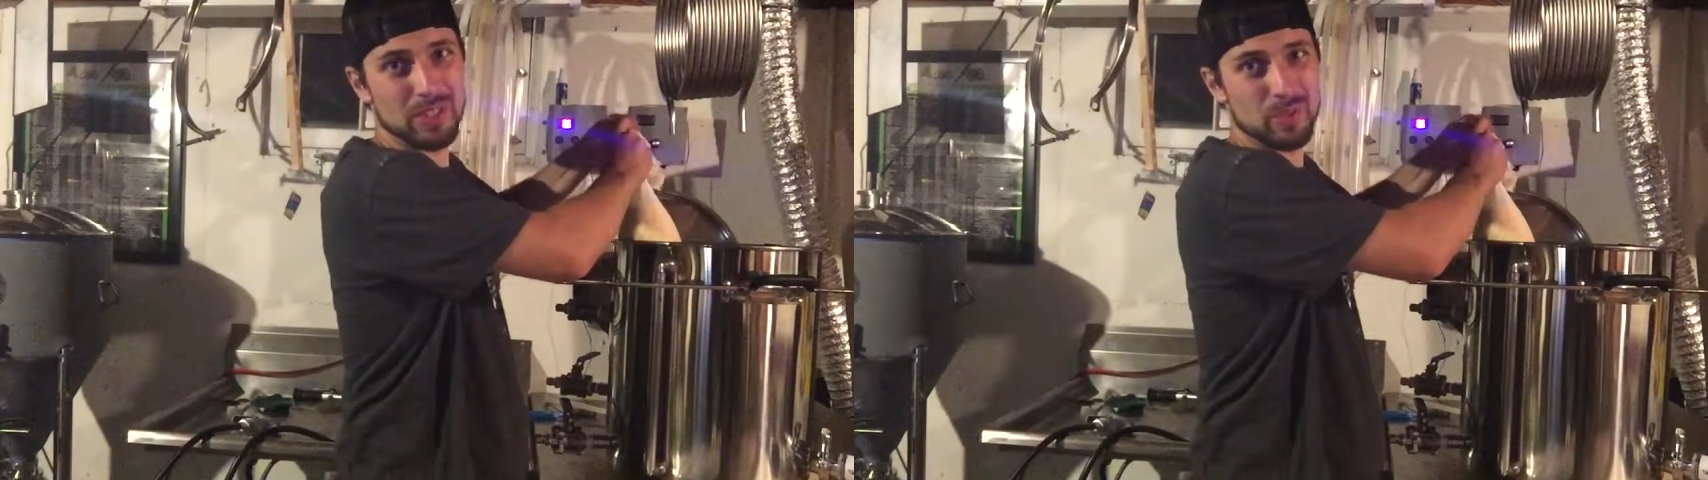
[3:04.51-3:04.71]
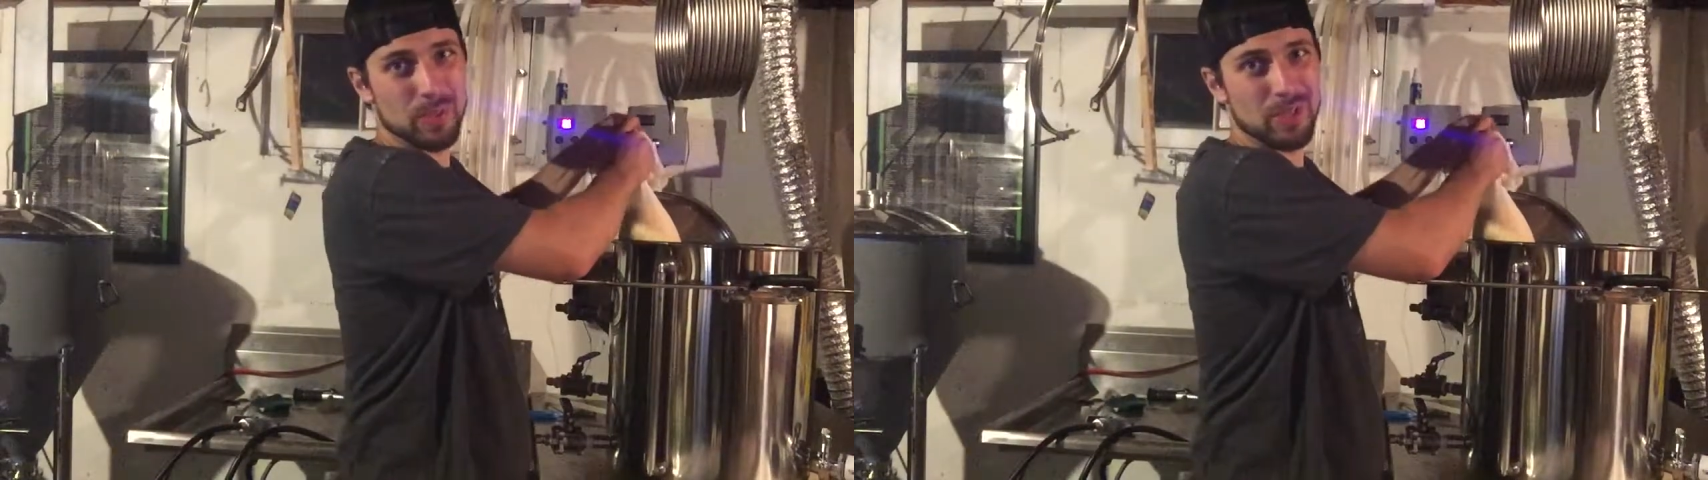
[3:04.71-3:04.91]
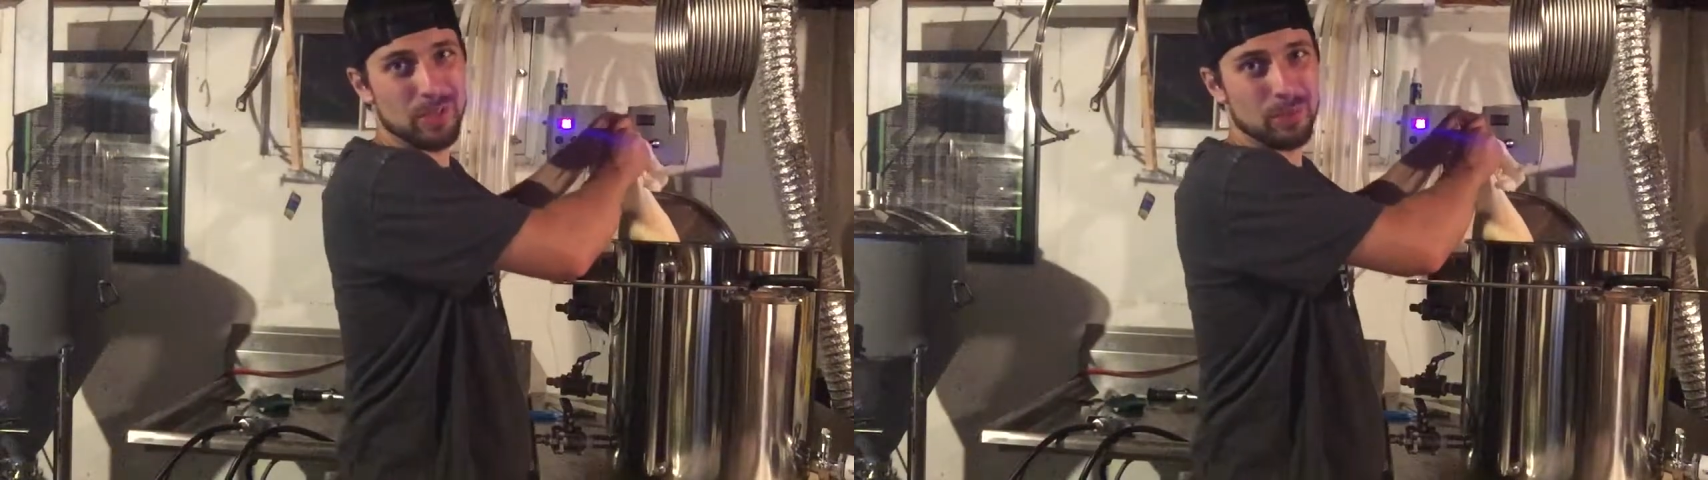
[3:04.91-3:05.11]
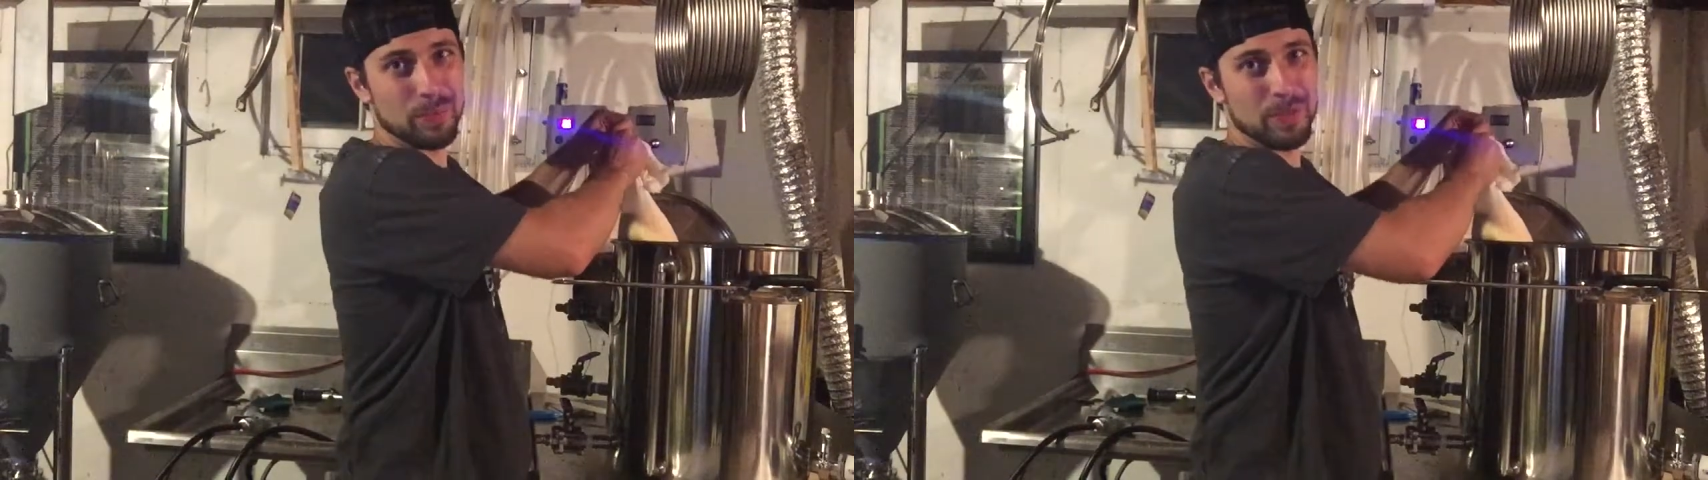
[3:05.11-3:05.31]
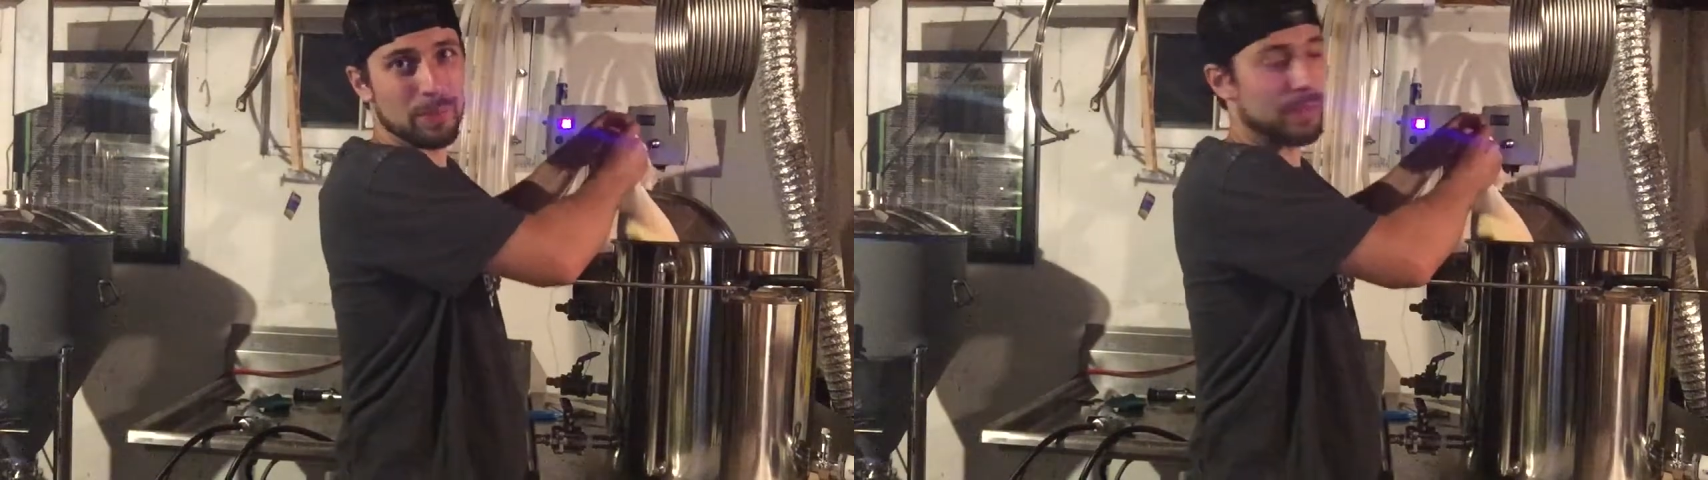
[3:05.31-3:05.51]
gets wet it'll
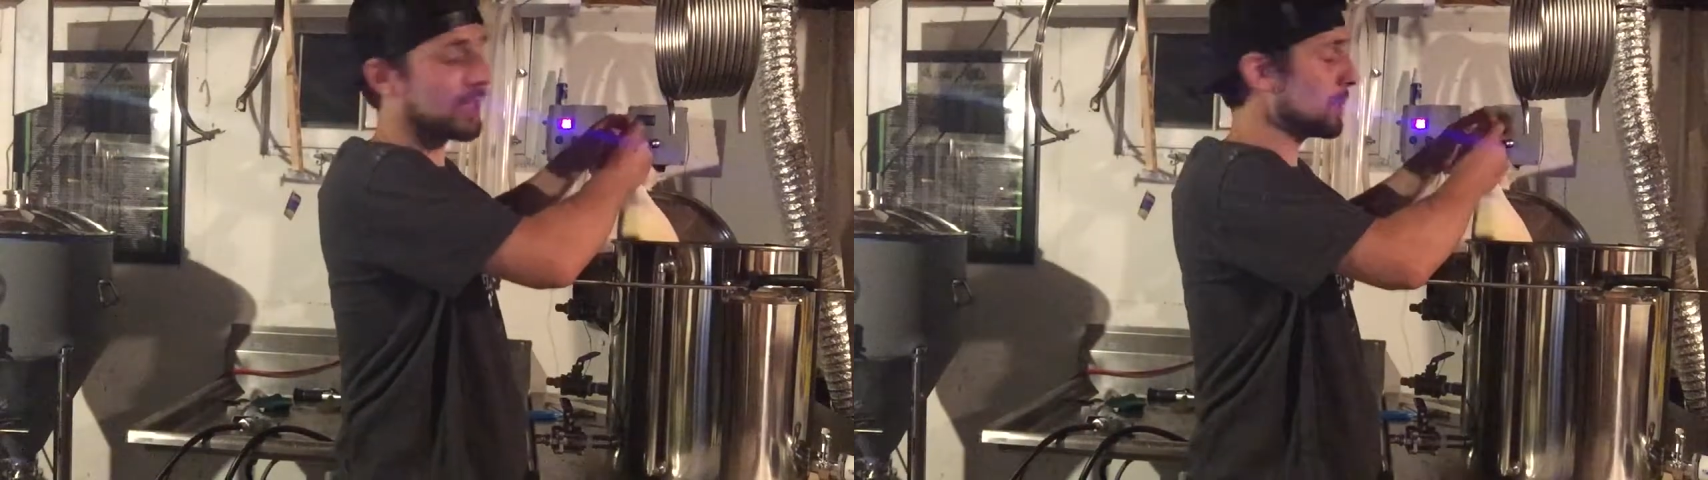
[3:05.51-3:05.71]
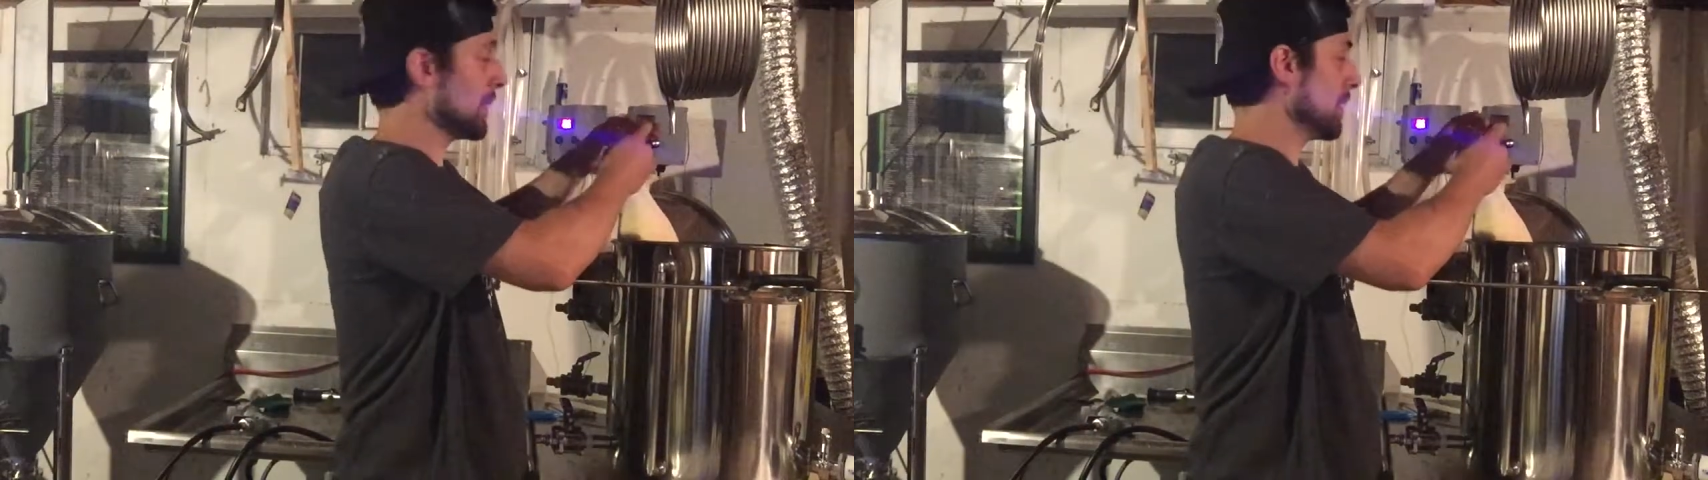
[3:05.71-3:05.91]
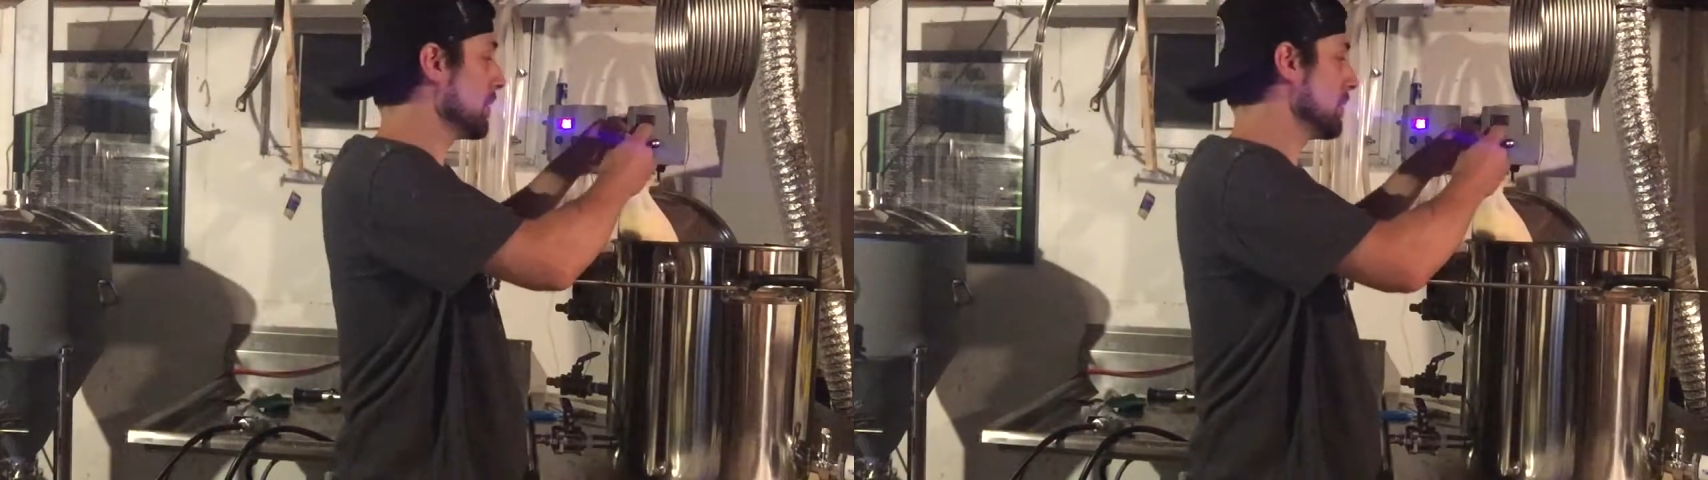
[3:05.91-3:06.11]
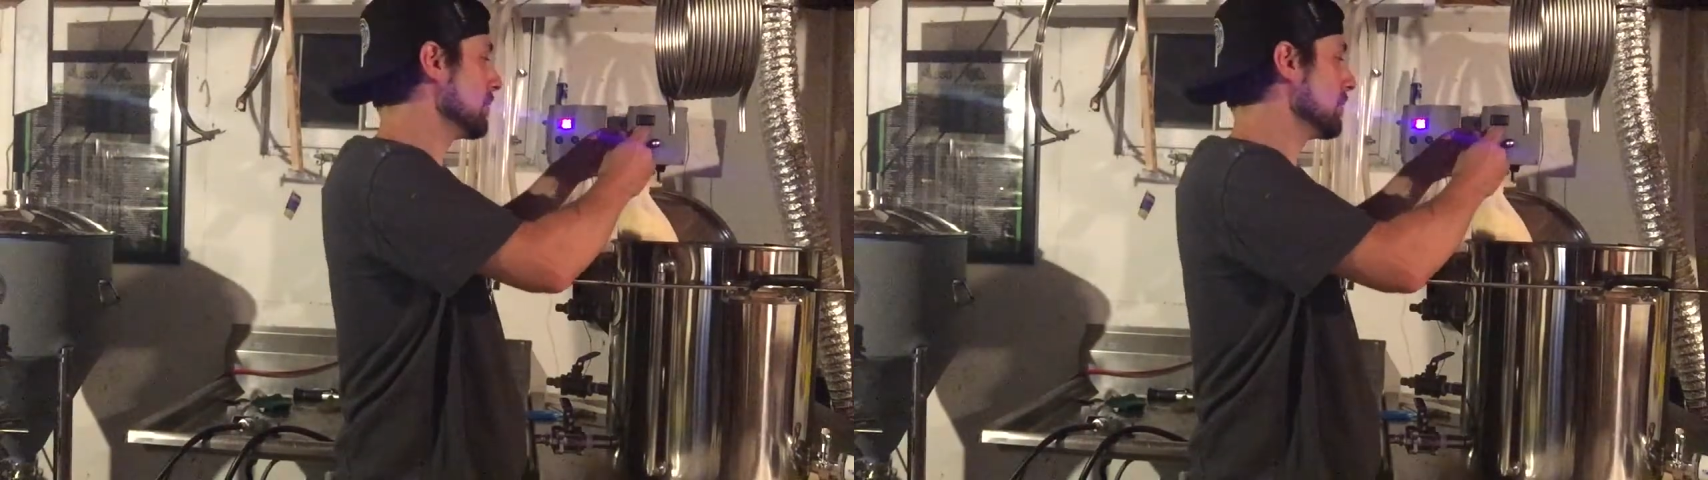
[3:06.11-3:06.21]
probably expand.